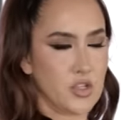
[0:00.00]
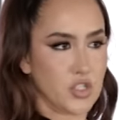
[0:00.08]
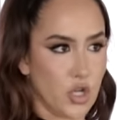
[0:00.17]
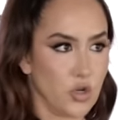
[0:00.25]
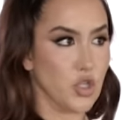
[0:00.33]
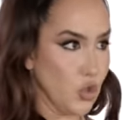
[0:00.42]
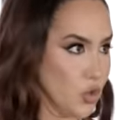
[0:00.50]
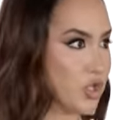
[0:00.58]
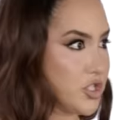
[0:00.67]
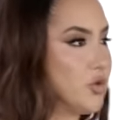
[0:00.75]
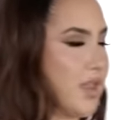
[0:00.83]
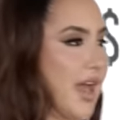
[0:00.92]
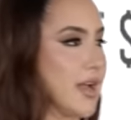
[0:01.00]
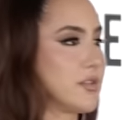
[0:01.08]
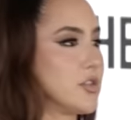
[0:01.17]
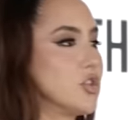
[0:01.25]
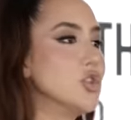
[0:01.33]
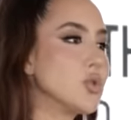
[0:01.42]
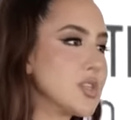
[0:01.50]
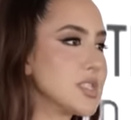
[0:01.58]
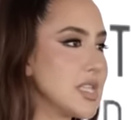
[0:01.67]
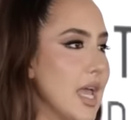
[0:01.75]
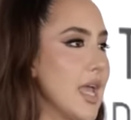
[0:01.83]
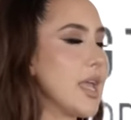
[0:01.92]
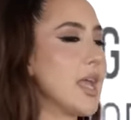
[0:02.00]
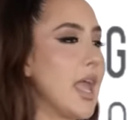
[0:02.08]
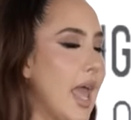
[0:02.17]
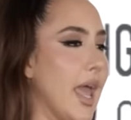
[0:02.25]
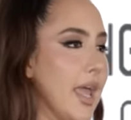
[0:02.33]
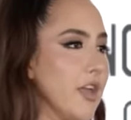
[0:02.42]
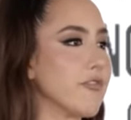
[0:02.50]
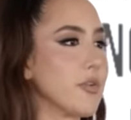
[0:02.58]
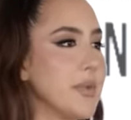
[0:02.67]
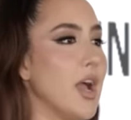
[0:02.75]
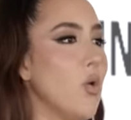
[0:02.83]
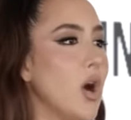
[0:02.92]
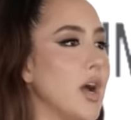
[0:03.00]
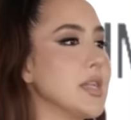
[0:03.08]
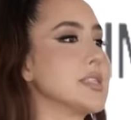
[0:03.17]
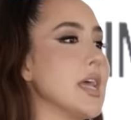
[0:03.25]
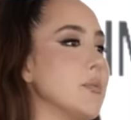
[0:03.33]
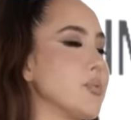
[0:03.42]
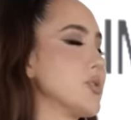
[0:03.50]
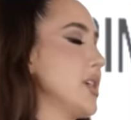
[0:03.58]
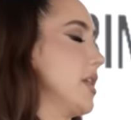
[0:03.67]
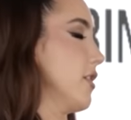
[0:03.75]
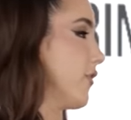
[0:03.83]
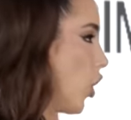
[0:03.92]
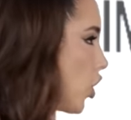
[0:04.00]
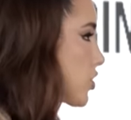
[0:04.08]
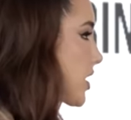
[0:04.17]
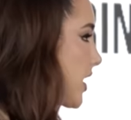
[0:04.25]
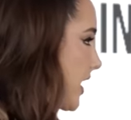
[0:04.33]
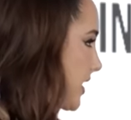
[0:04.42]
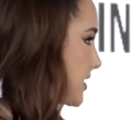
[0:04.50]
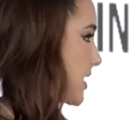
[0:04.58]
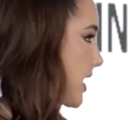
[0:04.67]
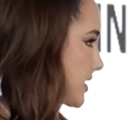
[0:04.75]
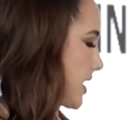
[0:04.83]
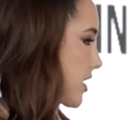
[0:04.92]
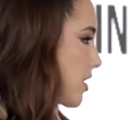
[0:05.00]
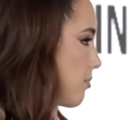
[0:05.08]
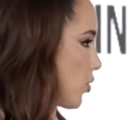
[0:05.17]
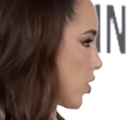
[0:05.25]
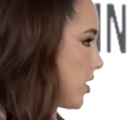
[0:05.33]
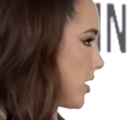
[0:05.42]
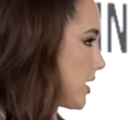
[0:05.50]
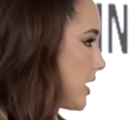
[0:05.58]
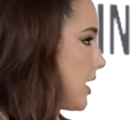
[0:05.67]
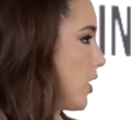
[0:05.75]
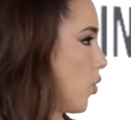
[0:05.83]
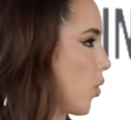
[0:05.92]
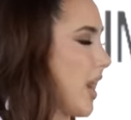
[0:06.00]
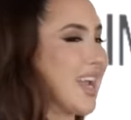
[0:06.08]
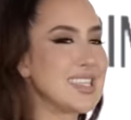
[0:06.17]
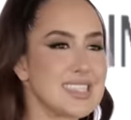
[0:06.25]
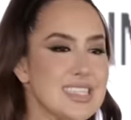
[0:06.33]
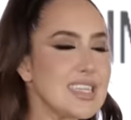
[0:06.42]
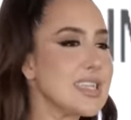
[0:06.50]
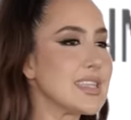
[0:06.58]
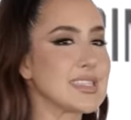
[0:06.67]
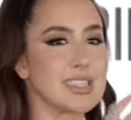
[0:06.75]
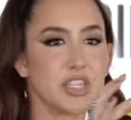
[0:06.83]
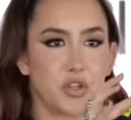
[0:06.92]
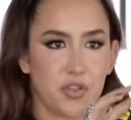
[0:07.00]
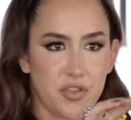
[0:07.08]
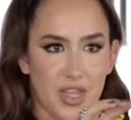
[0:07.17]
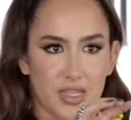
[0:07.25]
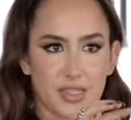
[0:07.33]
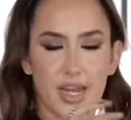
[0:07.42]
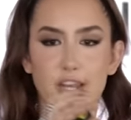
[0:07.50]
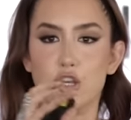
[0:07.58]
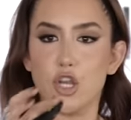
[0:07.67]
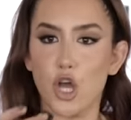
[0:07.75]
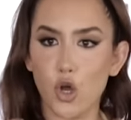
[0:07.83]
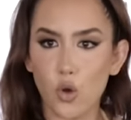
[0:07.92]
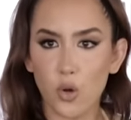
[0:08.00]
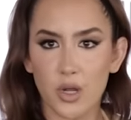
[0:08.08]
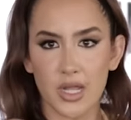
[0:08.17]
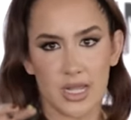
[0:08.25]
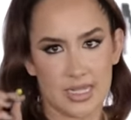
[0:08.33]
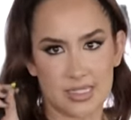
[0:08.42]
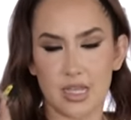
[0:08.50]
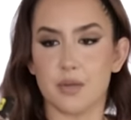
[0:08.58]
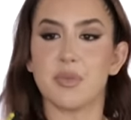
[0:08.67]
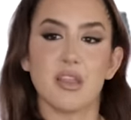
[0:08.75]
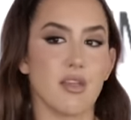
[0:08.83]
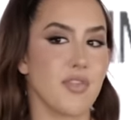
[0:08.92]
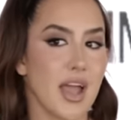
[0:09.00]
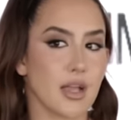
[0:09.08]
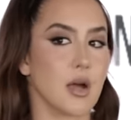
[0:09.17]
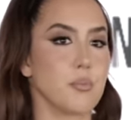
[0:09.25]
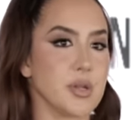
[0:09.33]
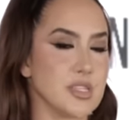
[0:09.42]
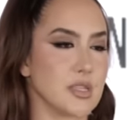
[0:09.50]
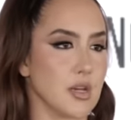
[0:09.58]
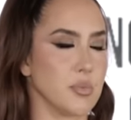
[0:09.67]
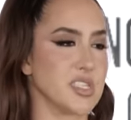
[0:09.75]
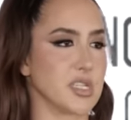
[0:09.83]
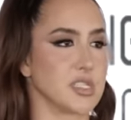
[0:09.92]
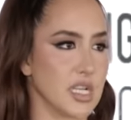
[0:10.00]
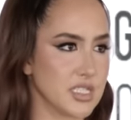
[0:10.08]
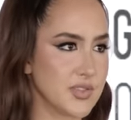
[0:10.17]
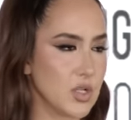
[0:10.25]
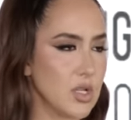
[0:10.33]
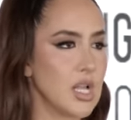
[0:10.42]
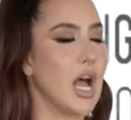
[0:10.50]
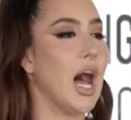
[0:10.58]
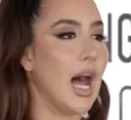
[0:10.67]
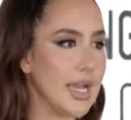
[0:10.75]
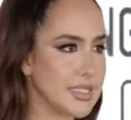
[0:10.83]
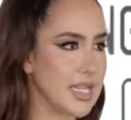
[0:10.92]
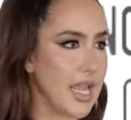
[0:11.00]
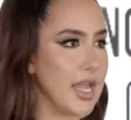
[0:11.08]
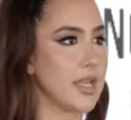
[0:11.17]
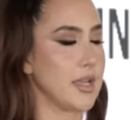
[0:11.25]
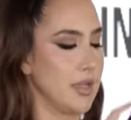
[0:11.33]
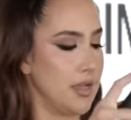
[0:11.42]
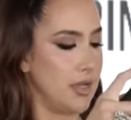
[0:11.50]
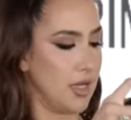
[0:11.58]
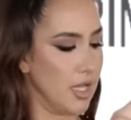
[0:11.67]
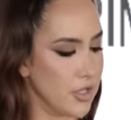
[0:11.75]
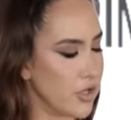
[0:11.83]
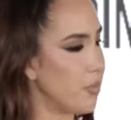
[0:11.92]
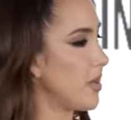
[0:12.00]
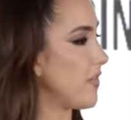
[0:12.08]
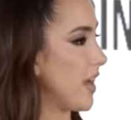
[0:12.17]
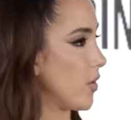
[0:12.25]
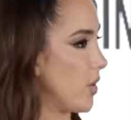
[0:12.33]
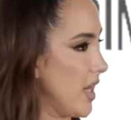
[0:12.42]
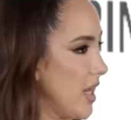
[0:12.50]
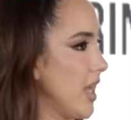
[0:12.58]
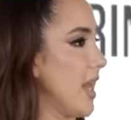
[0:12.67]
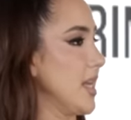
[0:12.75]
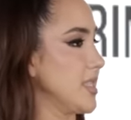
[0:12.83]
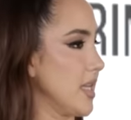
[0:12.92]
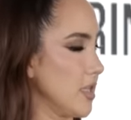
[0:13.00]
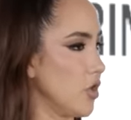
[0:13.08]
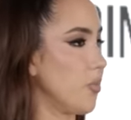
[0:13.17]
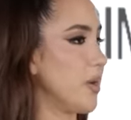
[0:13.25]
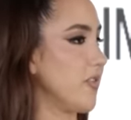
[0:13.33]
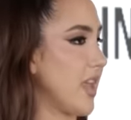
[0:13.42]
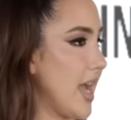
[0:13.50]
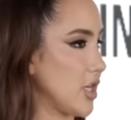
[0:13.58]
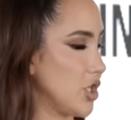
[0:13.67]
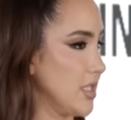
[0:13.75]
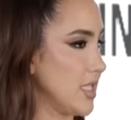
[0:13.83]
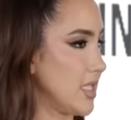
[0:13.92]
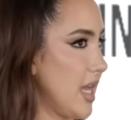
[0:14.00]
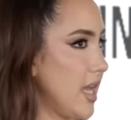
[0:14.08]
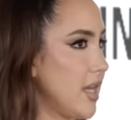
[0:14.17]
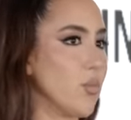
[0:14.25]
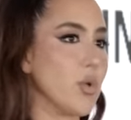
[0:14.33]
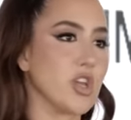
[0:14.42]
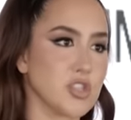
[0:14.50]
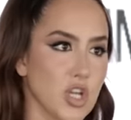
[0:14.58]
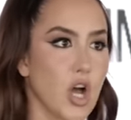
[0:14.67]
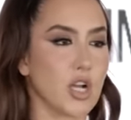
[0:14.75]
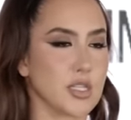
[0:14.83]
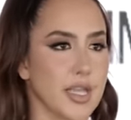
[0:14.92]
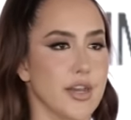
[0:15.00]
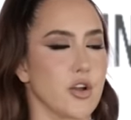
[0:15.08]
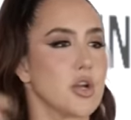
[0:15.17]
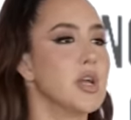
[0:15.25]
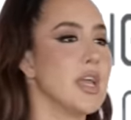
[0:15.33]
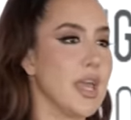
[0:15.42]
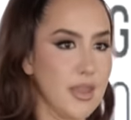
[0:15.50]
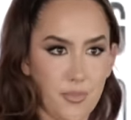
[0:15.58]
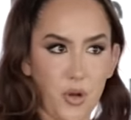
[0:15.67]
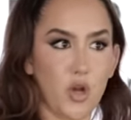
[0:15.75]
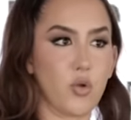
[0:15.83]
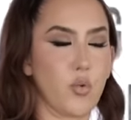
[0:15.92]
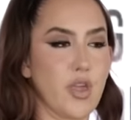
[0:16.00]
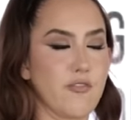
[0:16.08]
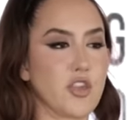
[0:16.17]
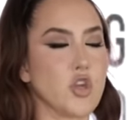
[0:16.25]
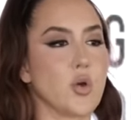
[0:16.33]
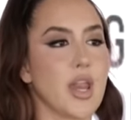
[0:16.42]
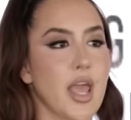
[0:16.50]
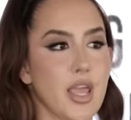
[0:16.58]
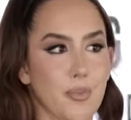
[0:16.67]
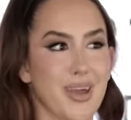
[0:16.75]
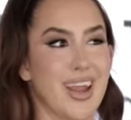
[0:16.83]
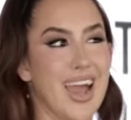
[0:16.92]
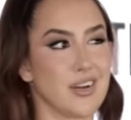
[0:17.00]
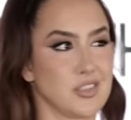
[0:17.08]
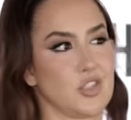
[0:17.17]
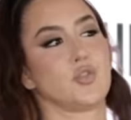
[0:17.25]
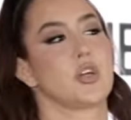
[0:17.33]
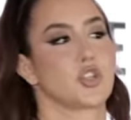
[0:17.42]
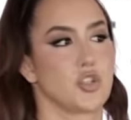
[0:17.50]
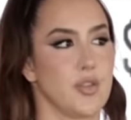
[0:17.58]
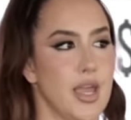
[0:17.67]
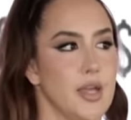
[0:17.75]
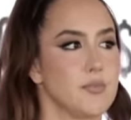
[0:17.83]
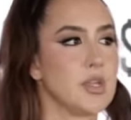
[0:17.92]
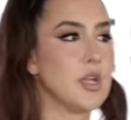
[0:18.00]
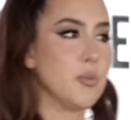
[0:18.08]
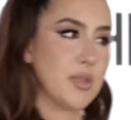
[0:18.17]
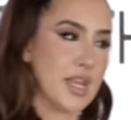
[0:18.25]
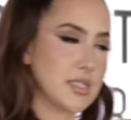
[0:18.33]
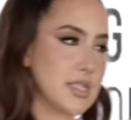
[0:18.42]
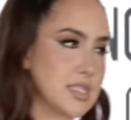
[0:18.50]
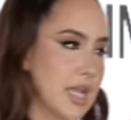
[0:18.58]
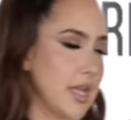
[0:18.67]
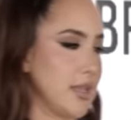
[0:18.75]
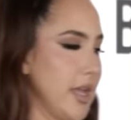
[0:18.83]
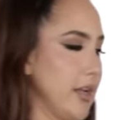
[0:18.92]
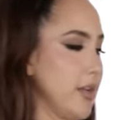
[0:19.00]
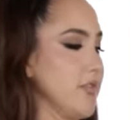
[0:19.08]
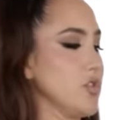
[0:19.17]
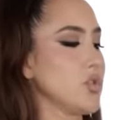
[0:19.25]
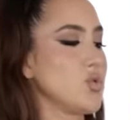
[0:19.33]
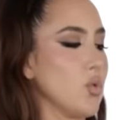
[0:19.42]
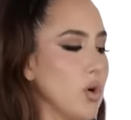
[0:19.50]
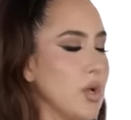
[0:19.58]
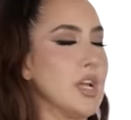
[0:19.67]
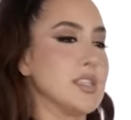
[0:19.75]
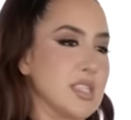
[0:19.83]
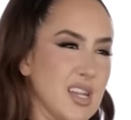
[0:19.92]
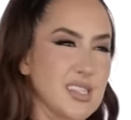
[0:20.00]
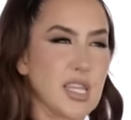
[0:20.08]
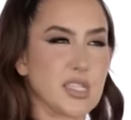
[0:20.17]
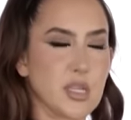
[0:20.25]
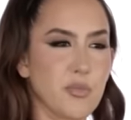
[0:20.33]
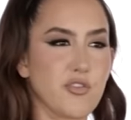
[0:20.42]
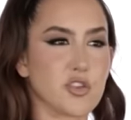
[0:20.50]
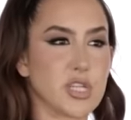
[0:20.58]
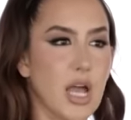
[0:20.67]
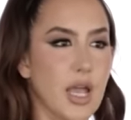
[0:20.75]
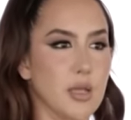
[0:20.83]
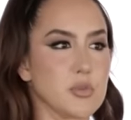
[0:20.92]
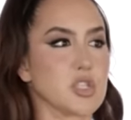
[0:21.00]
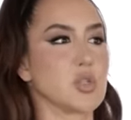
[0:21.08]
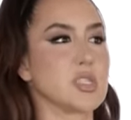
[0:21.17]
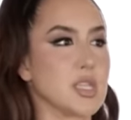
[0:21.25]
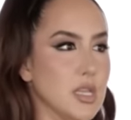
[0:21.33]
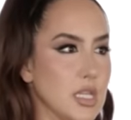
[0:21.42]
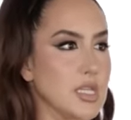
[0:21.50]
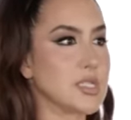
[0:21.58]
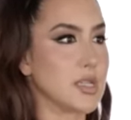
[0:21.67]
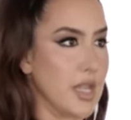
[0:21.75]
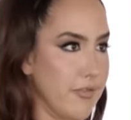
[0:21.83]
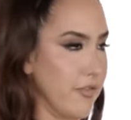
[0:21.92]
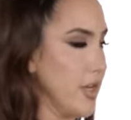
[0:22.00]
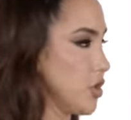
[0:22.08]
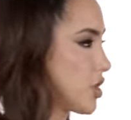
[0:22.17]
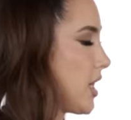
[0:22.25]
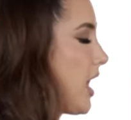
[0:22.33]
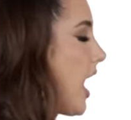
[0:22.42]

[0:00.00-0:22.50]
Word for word: So you could do that. You could say, hey, from now on, 10% of all clients that I take on board, when I see this little thing that I know is going to mean that that company is going to be successful, I take a little bit of equity and I take a little bit of cash instead. And we could talk later in the part where we have Q&A about how to structure that. But that's the second leg of this tool. It's going to take some of your time, so it's the least leverage.